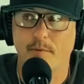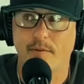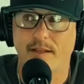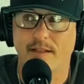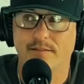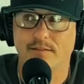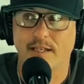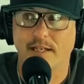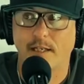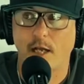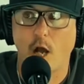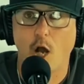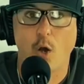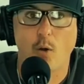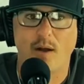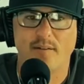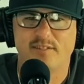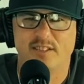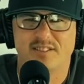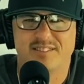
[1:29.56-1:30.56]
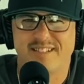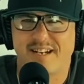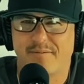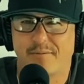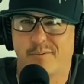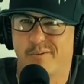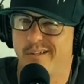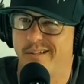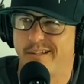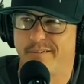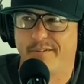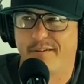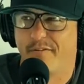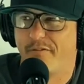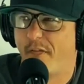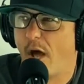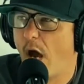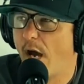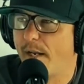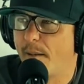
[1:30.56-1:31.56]
that's like, oh, I've just never really even
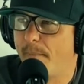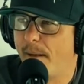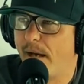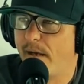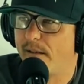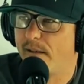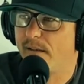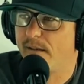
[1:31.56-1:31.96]
thought about it.